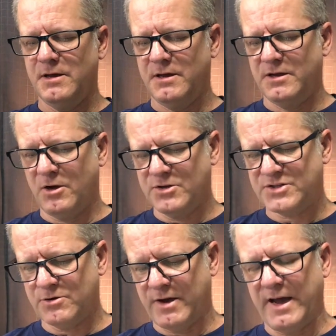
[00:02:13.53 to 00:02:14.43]
It
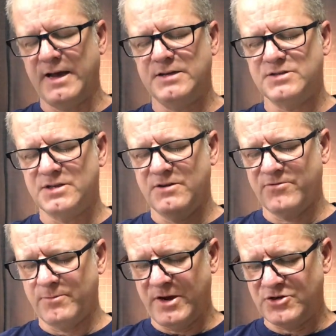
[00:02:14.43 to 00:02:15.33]
also has
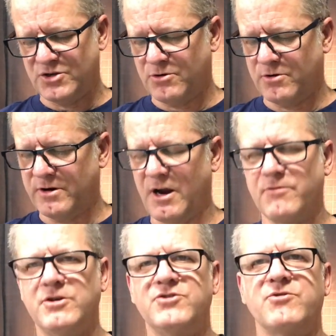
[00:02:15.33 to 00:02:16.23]
information on
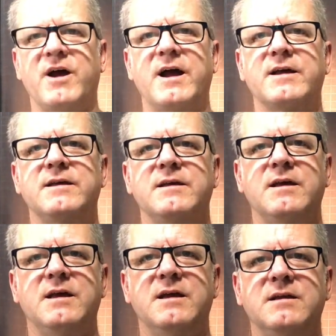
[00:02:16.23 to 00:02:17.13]
every track
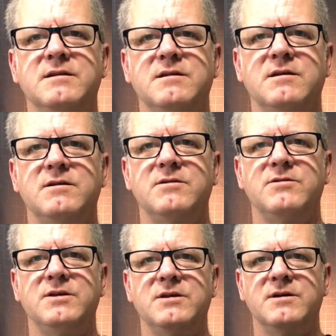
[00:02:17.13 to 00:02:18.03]
in
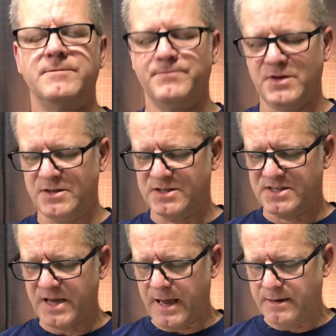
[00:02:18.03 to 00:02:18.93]
the
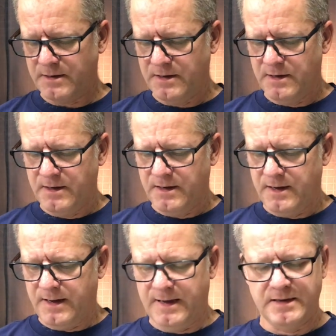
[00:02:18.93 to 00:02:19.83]
set,
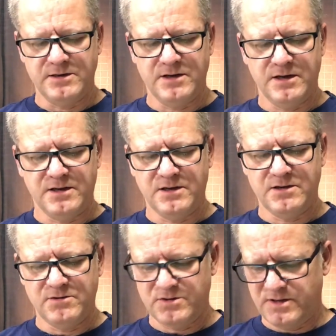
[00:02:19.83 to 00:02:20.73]
and
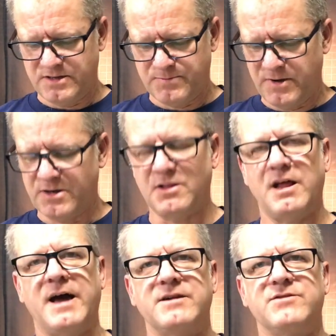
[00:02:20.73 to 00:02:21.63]
they spent a
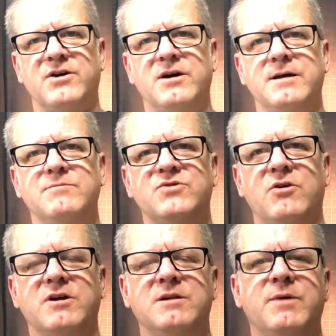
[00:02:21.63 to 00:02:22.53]
lot of time
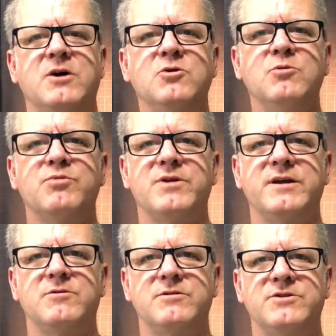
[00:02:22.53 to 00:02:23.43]
talking about who
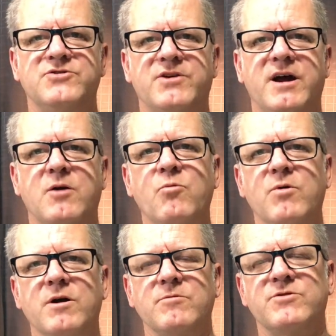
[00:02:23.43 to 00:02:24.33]
played on the track,
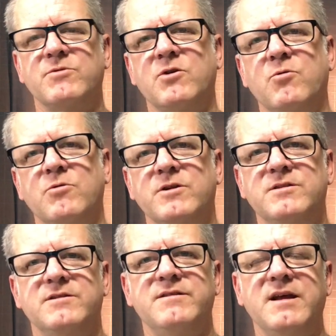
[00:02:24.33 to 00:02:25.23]
where it was recorded,
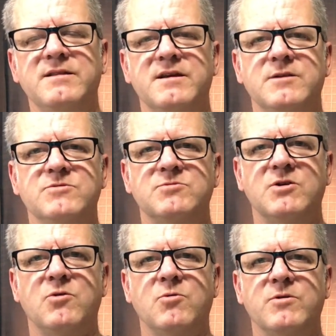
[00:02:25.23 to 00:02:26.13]
the date that it was
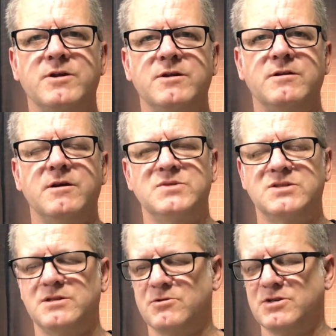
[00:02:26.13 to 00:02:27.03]
recorded.
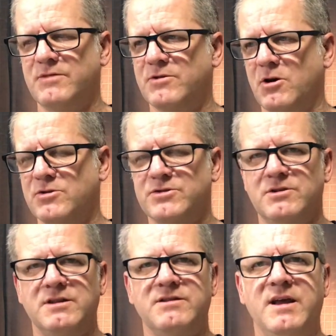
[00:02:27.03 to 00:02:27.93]
There's even
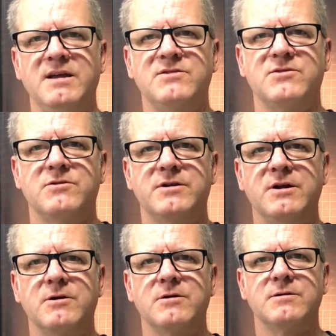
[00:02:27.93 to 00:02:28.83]
alternate takes on
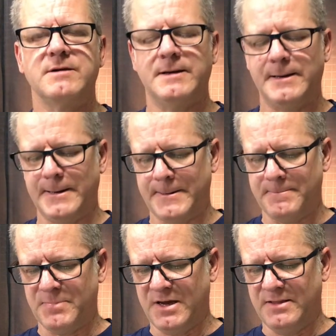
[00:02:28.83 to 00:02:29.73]
here,
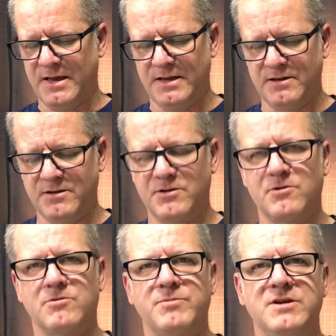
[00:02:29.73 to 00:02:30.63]
and then
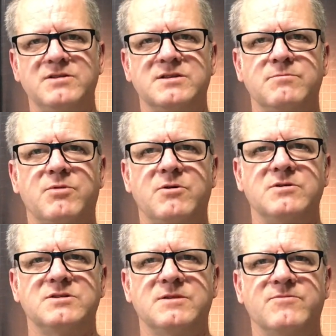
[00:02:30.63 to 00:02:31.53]
there will be some
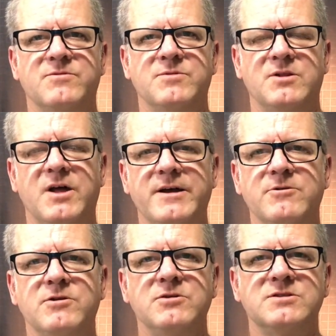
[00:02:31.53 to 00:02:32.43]
from the liner
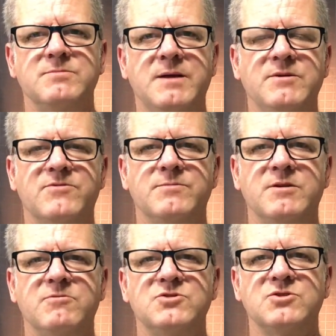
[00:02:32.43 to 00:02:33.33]
notes, maybe from the
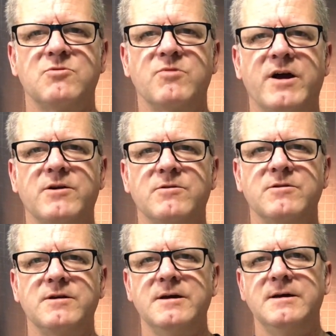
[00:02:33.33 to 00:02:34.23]
original
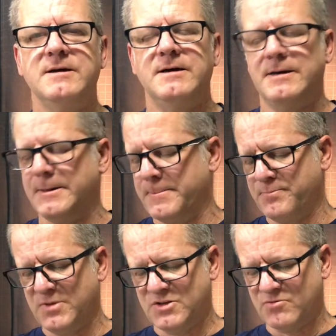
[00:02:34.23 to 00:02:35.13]
record.
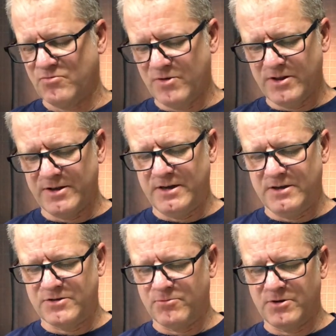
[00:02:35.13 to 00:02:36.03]
It's
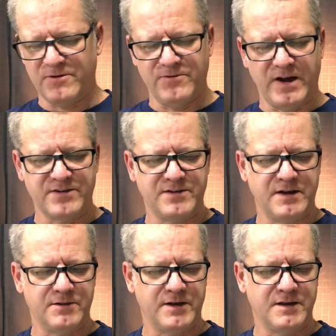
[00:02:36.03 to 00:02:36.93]
really
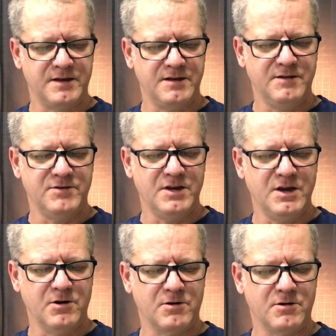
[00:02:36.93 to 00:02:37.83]
fascinating. And even
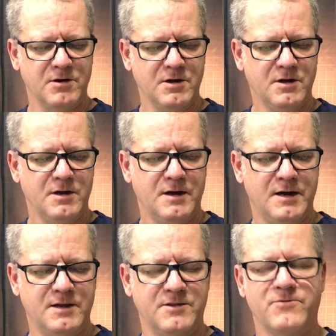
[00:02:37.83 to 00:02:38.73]
here,
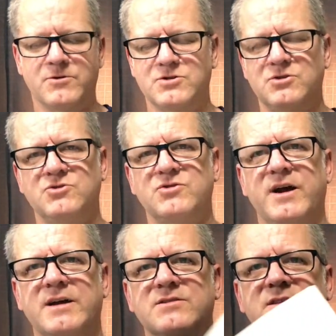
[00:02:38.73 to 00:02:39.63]
the first 2
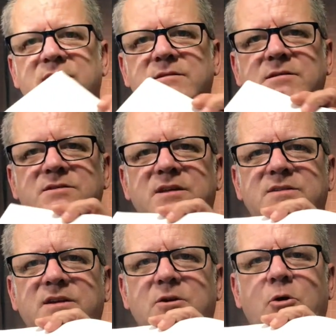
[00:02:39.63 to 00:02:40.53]
tracks, they
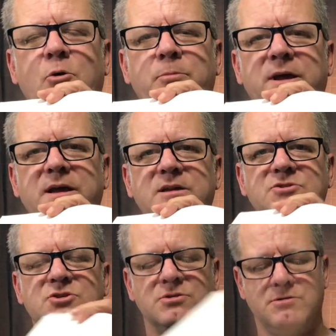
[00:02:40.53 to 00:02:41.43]
take a whole
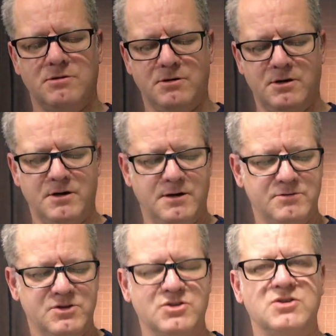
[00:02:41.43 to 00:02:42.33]
page
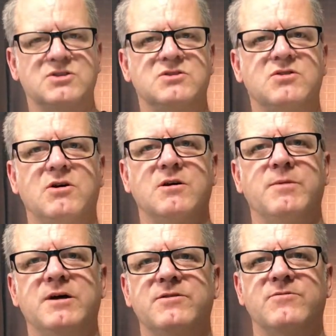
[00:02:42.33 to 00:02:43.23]
to talk
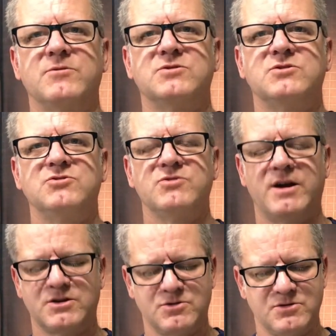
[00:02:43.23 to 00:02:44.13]
about the first 2
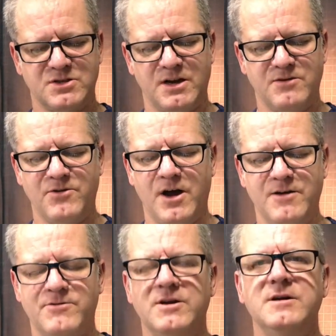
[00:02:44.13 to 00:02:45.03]
tracks on side
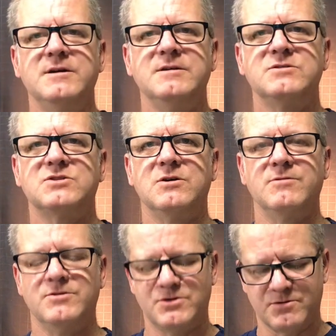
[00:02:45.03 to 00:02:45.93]
5. So
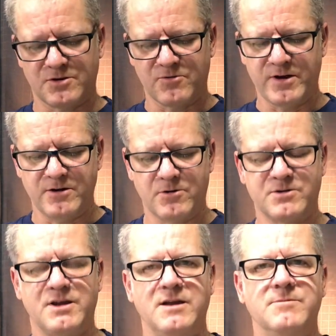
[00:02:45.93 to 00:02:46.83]
those are the great Art
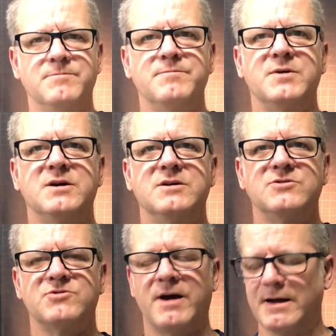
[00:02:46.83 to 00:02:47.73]
Tatum
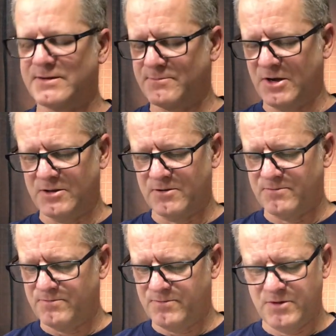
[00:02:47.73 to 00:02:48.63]
tracks. Man, they're
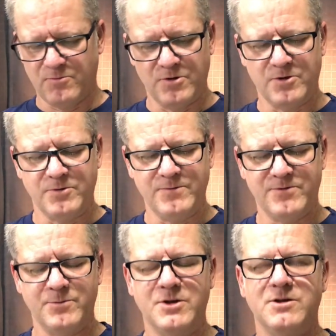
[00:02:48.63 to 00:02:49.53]
the Willow Weep
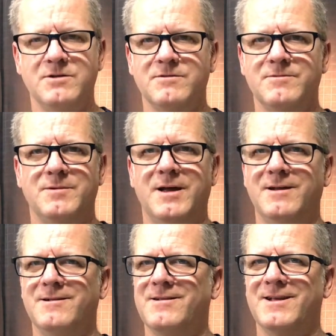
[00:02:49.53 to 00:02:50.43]
for Me. Man,
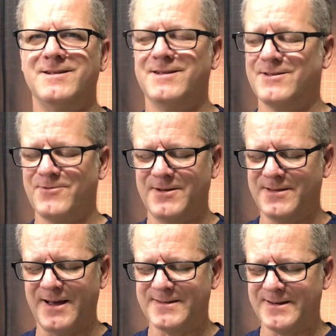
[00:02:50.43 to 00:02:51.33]
that's
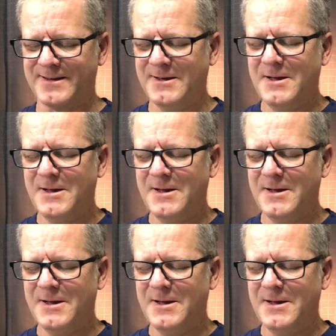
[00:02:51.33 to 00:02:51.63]
fantastic.